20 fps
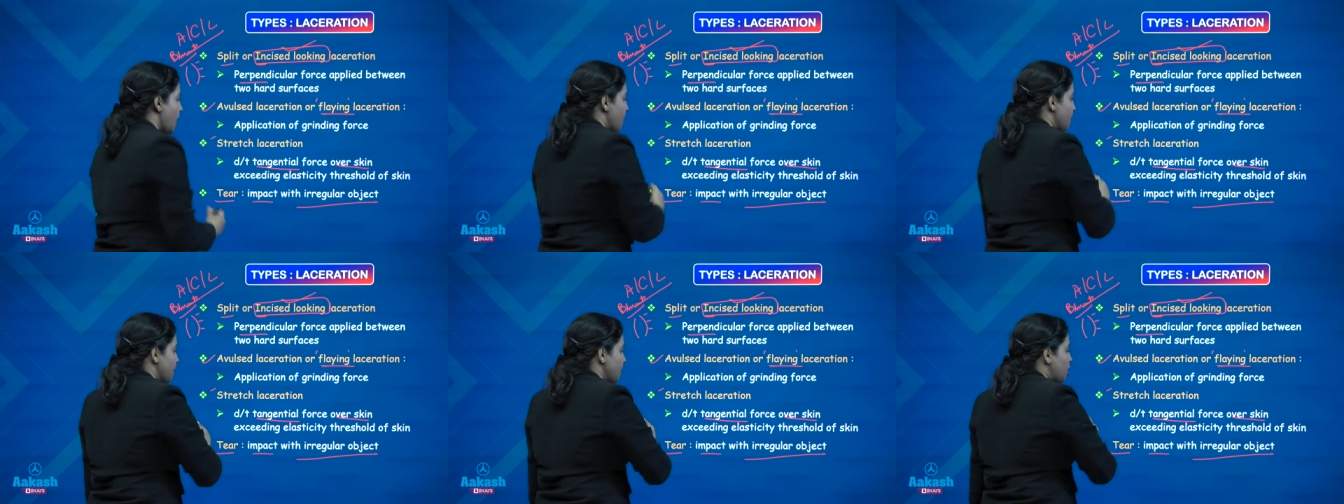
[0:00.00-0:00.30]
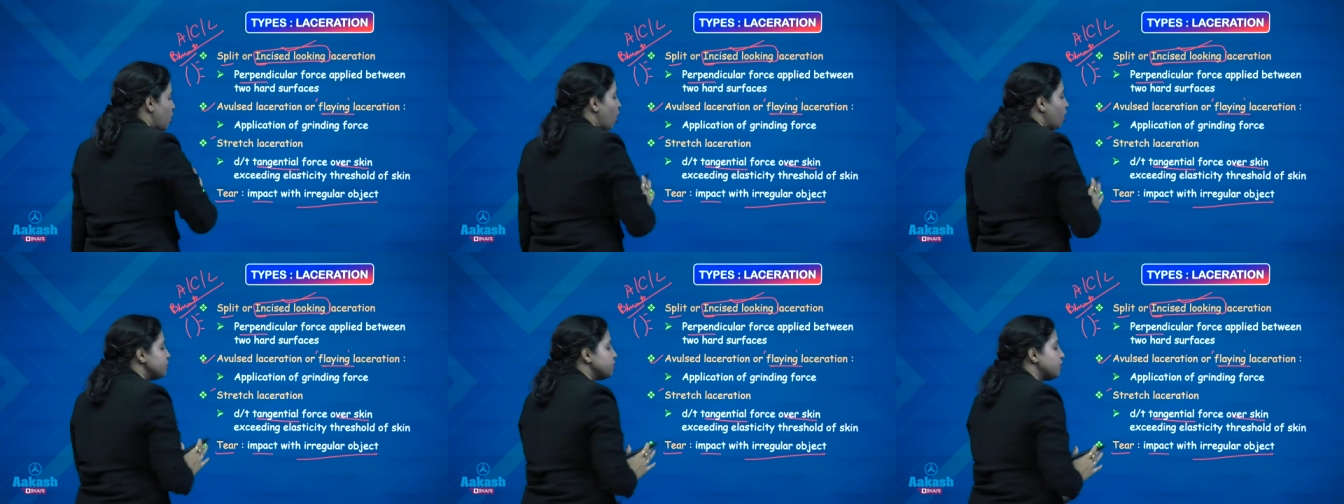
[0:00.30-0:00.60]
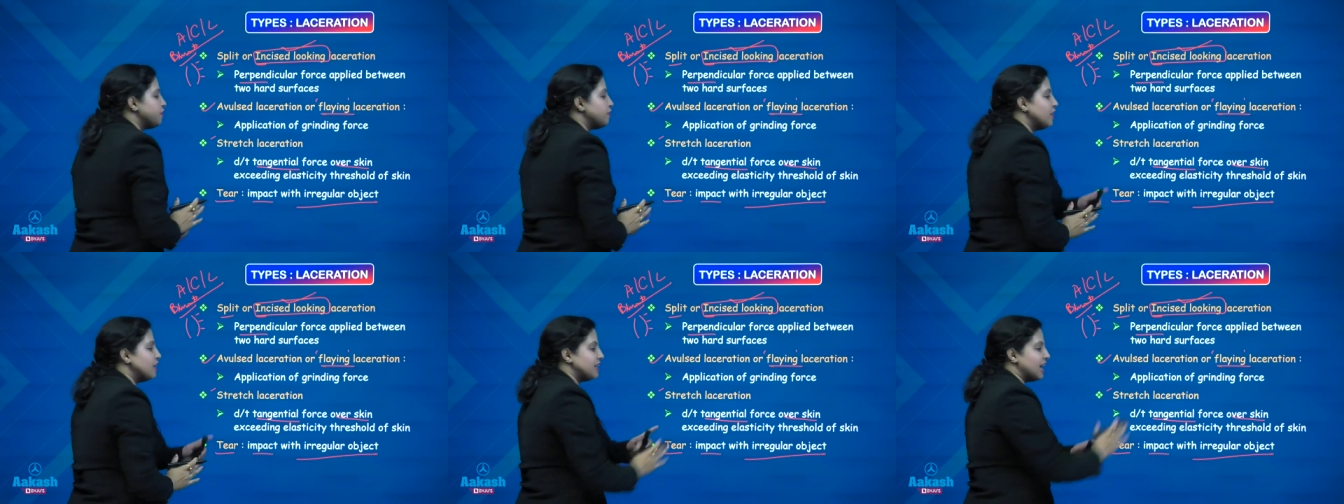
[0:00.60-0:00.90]
Because
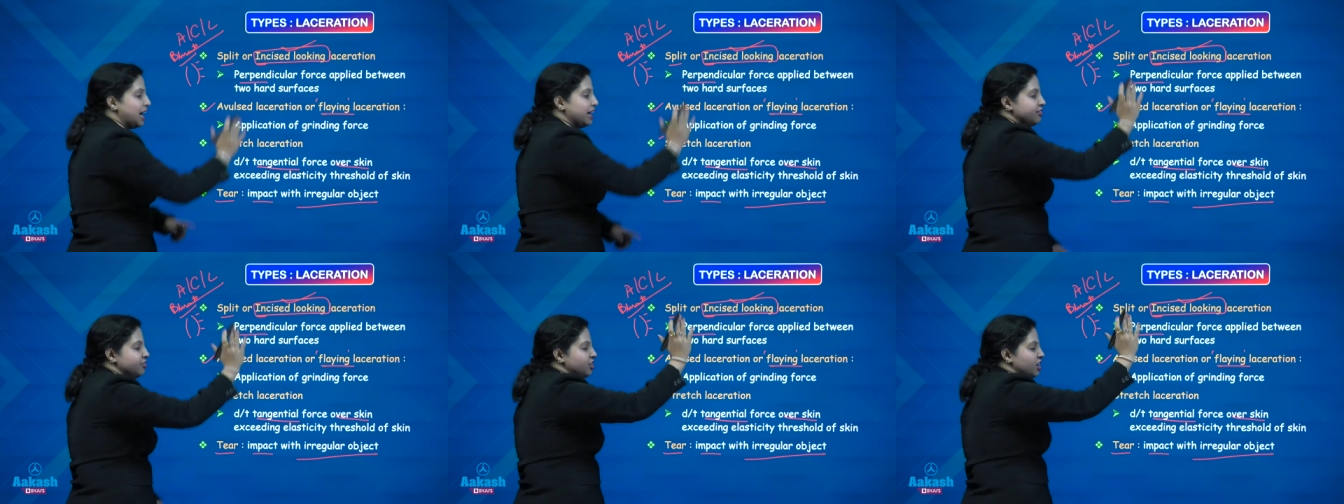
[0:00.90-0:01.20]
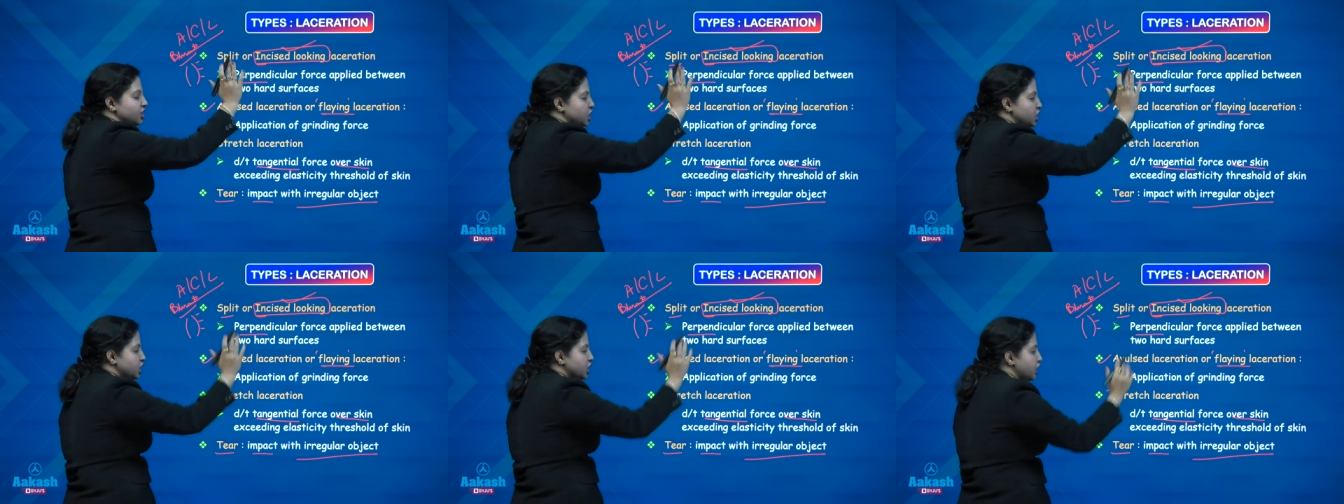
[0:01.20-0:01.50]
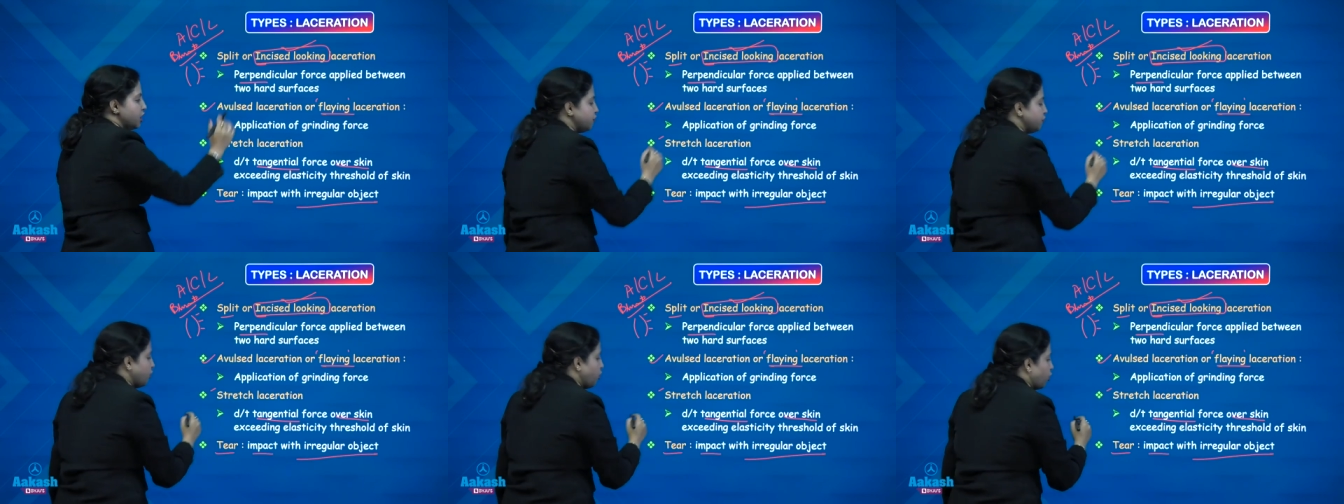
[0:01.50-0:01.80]
of a
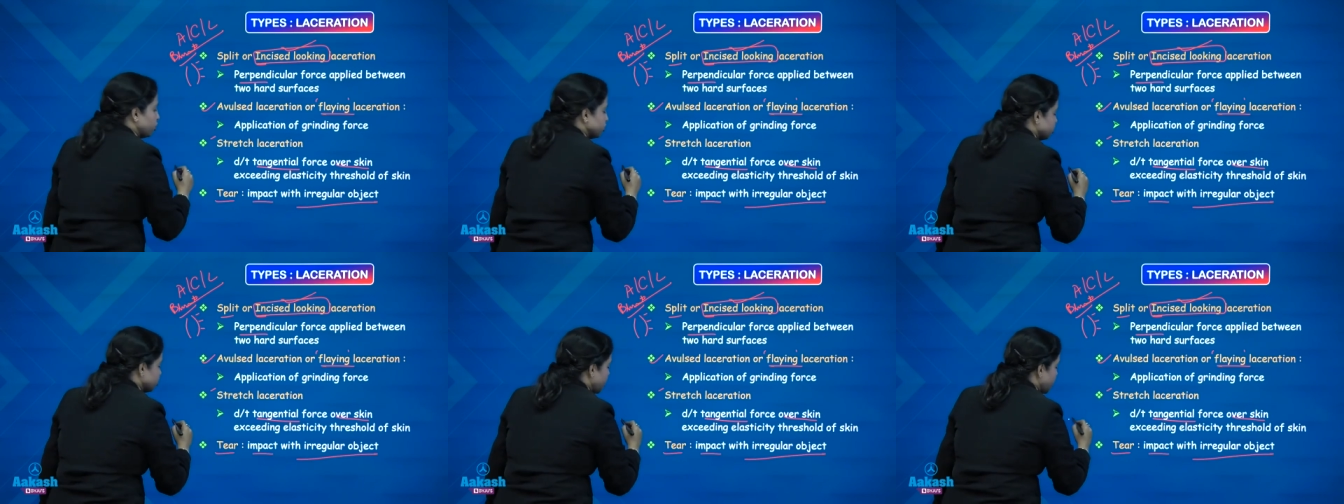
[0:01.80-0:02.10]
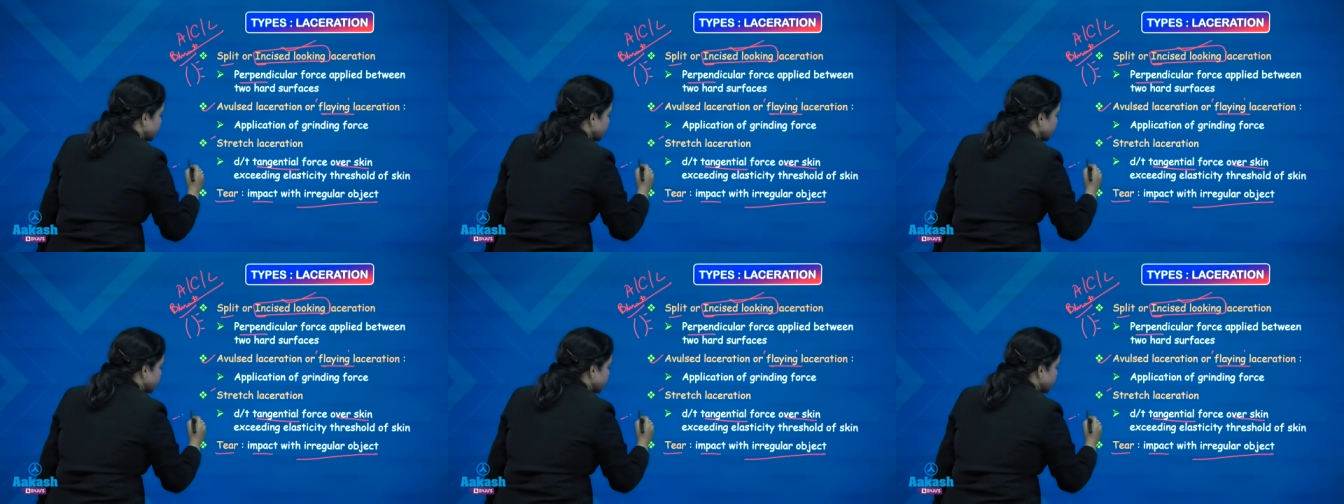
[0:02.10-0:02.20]
tangential force,